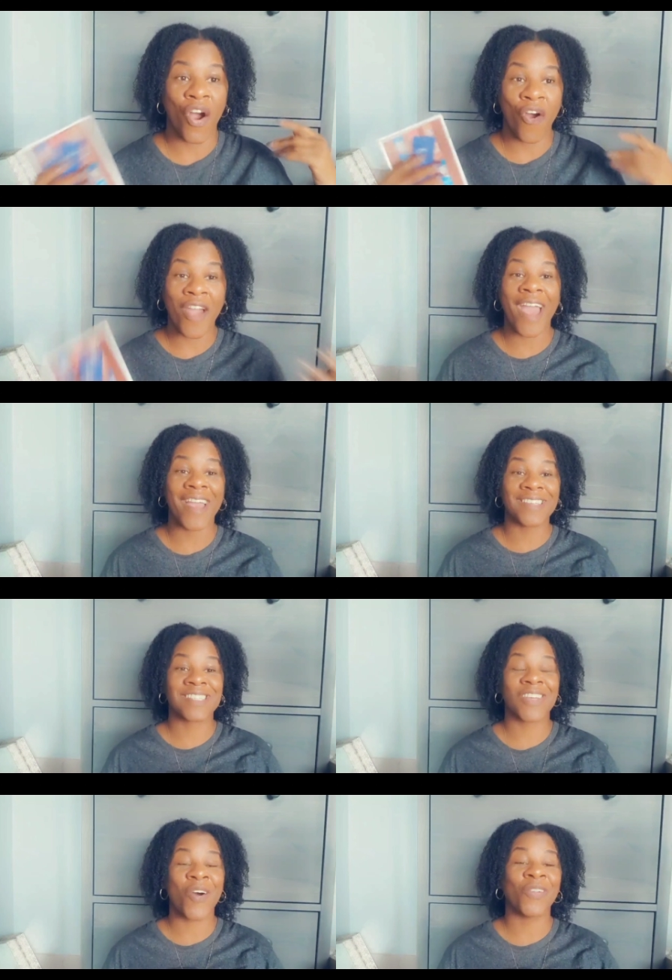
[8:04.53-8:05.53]
Okay,
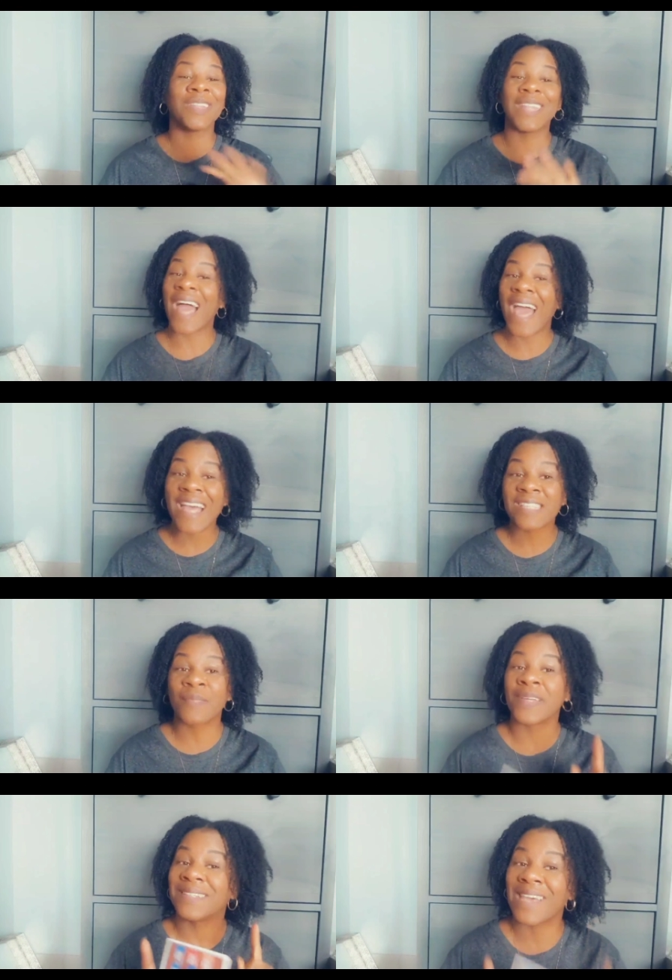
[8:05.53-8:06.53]
so last
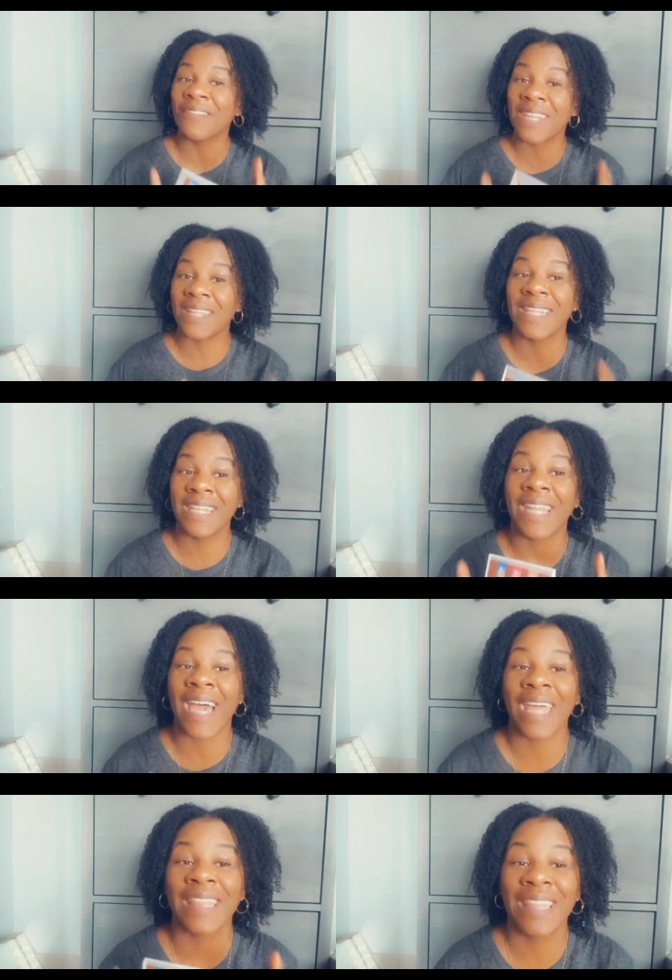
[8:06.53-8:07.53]
but definitely
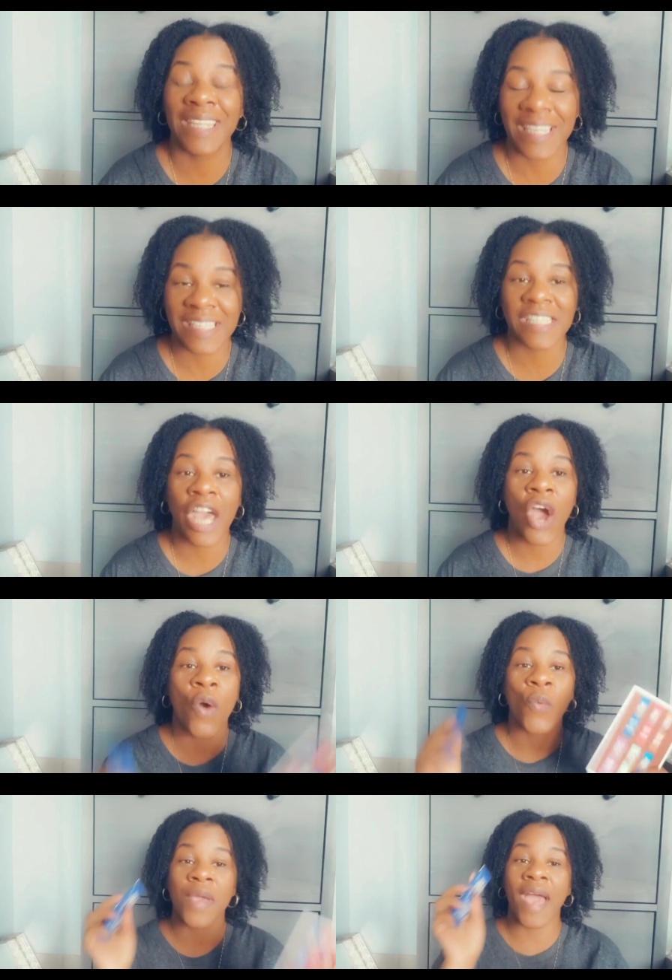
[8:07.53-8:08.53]
not least,
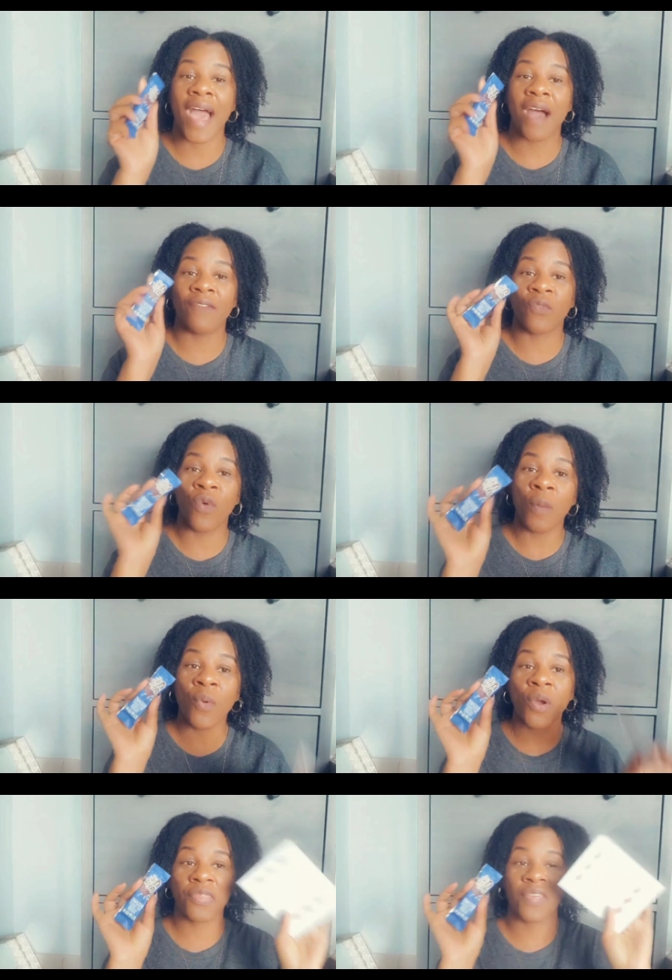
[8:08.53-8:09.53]
we have one
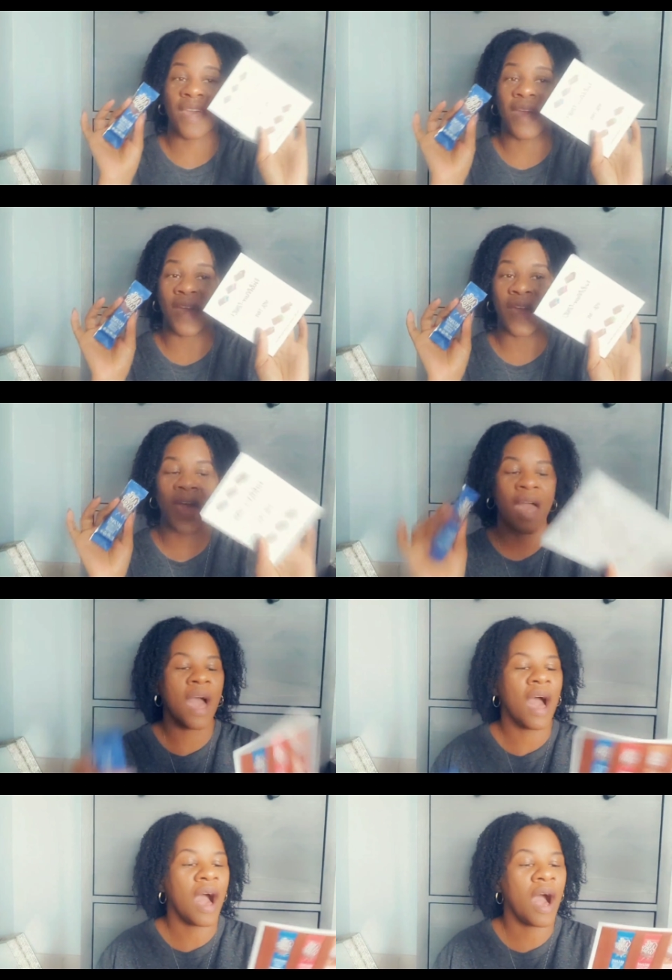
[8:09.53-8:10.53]
more thing.
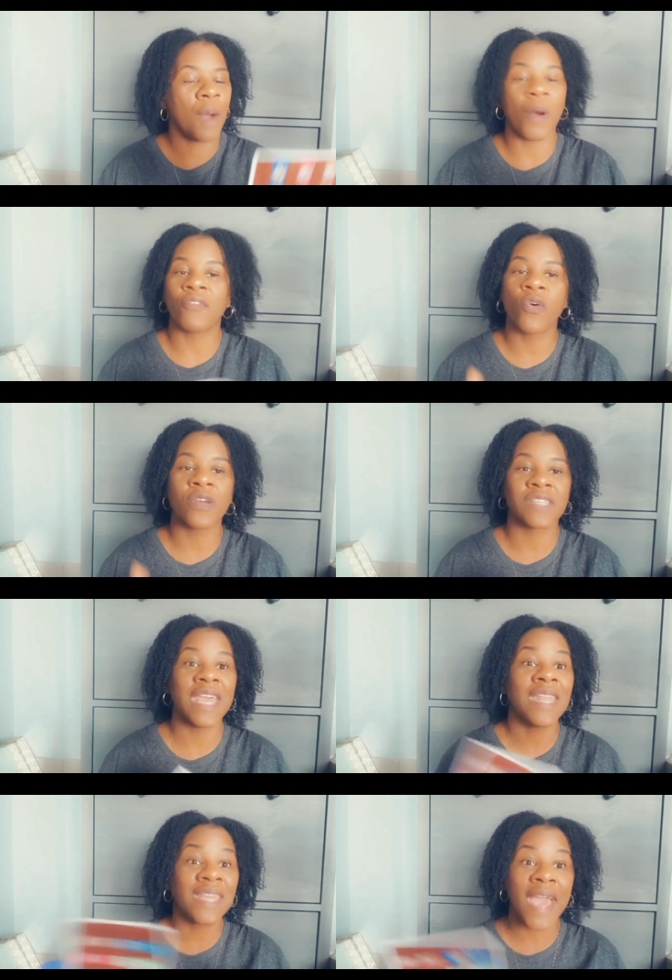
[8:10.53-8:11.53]
Um, of course,
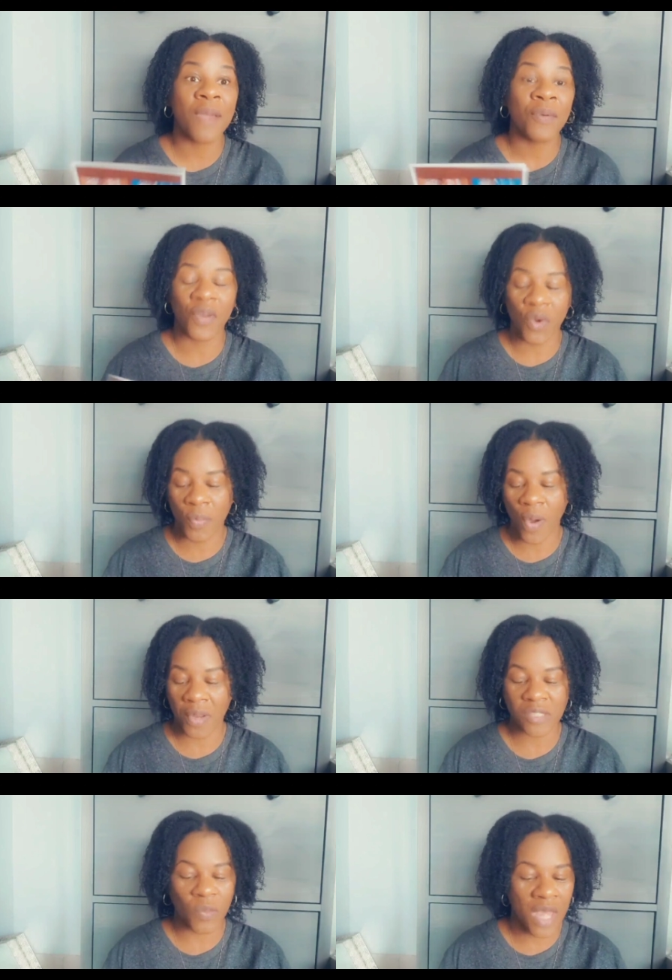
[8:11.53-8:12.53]
it came with a coupon
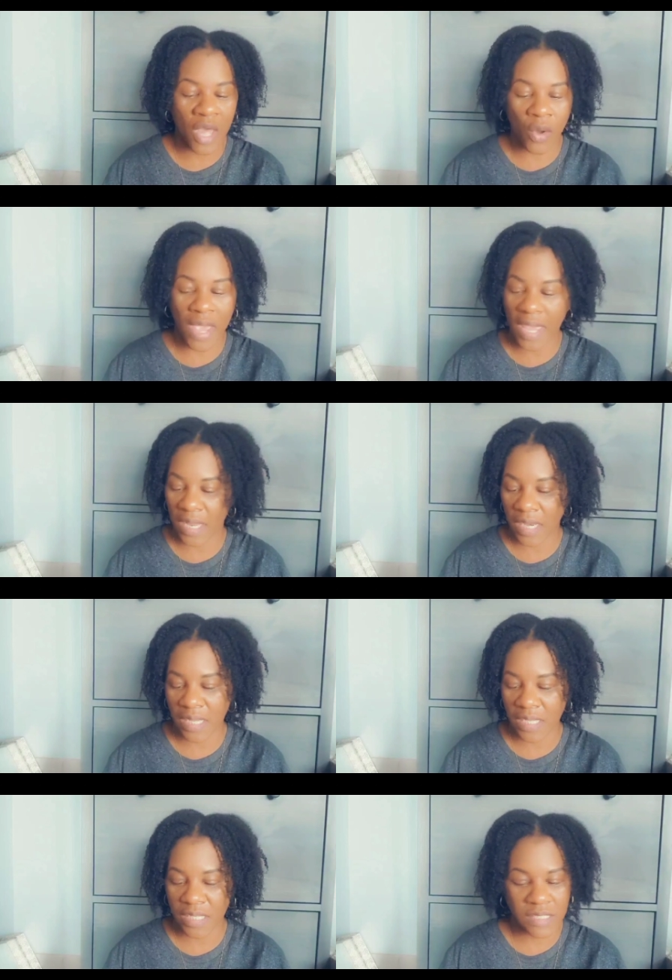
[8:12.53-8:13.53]
as well, and it
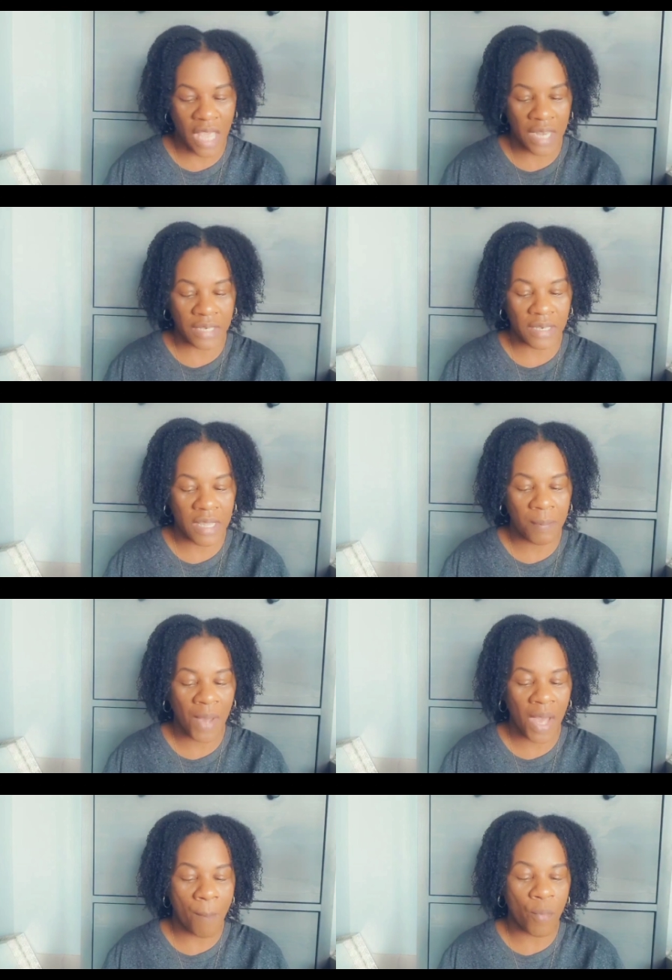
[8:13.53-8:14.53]
is Nib
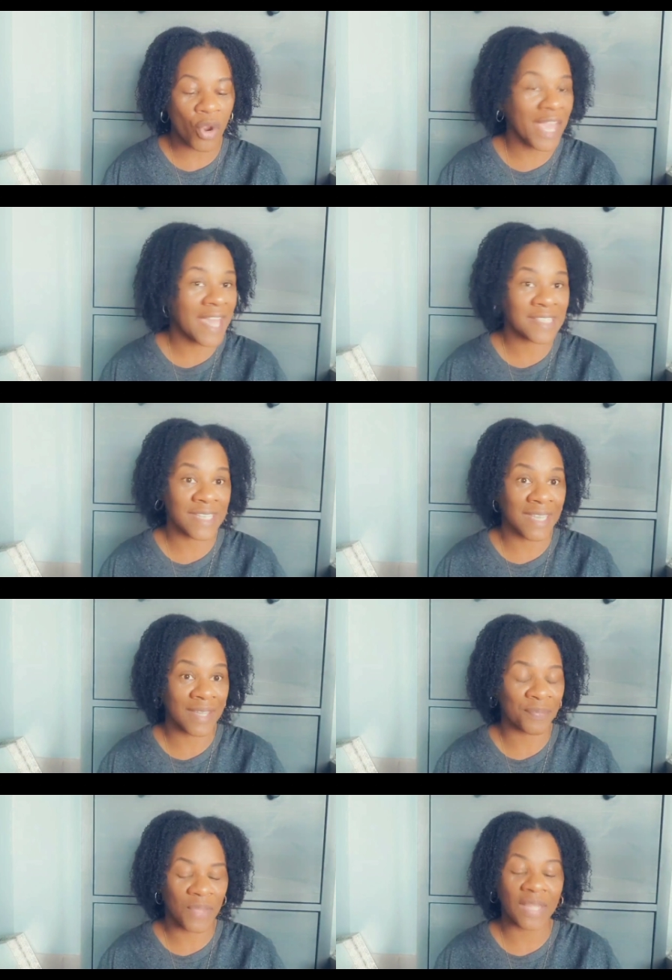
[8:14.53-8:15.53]
Morgantic.
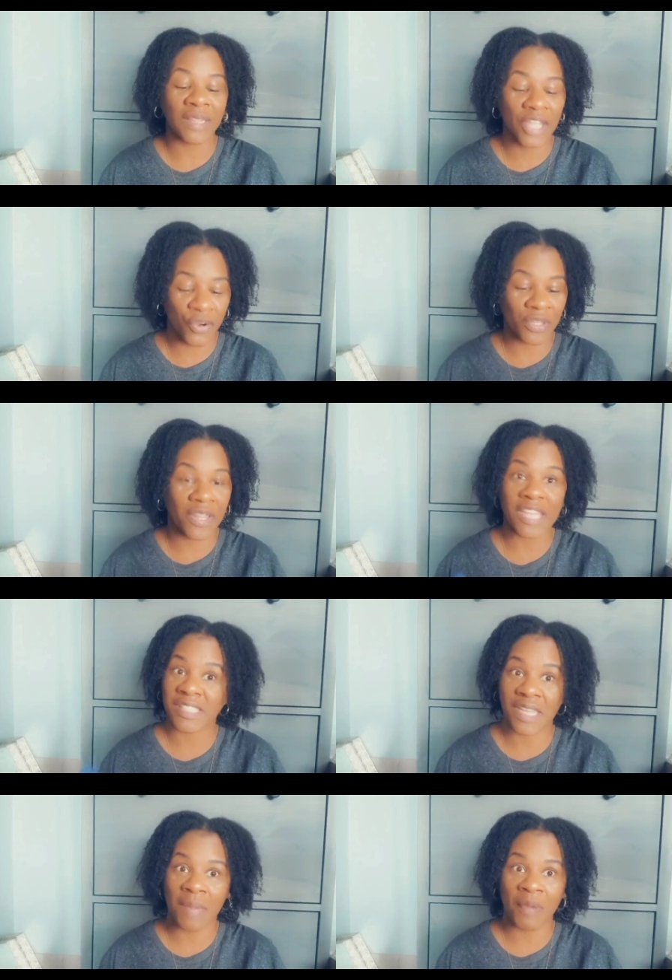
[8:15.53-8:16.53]
Literally, that's
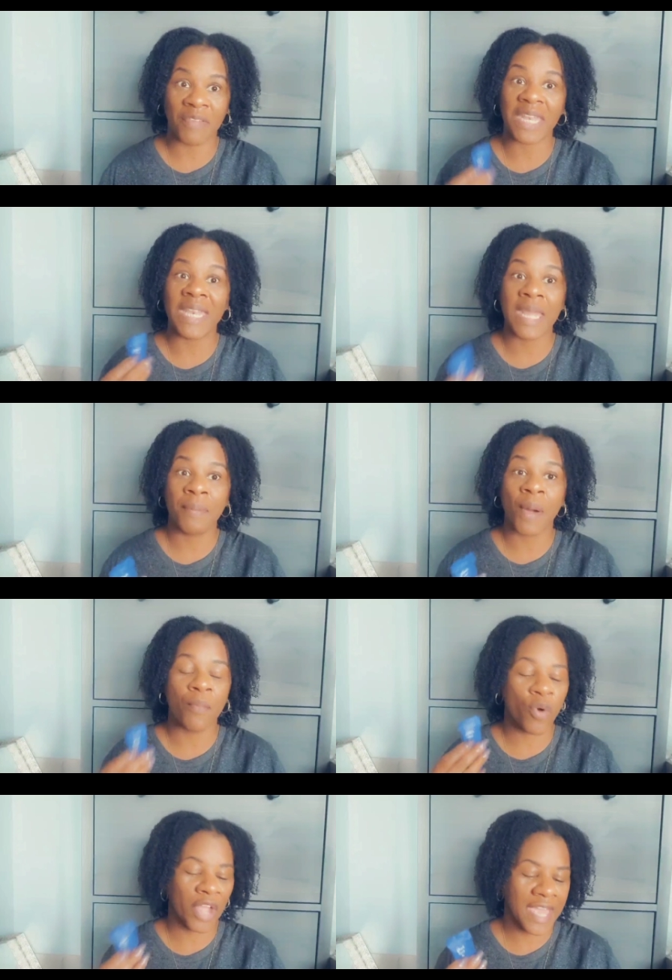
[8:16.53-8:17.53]
the name of it, Nib
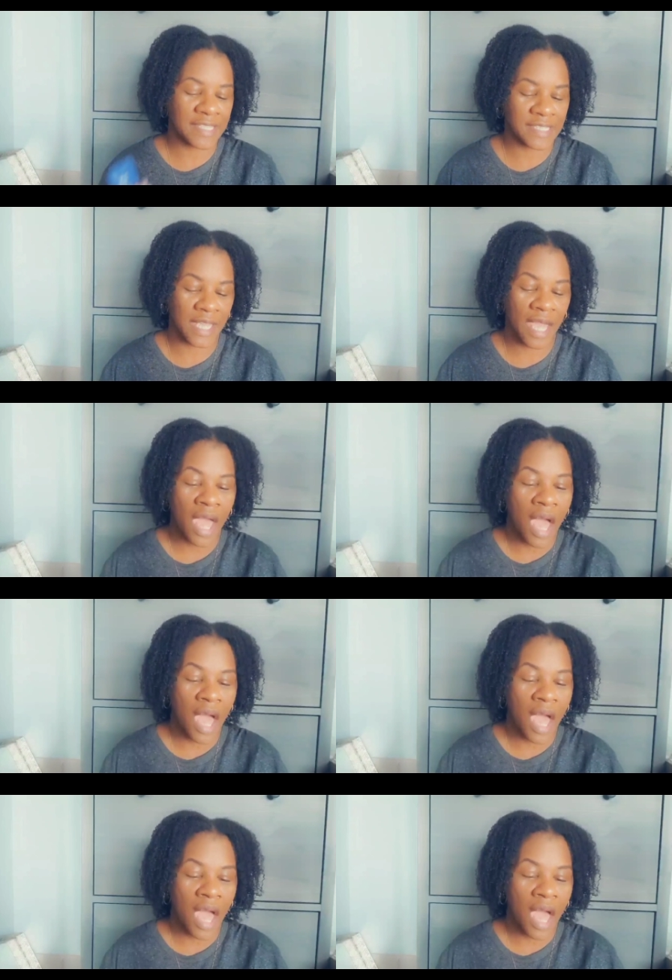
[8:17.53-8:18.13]
Morgantic.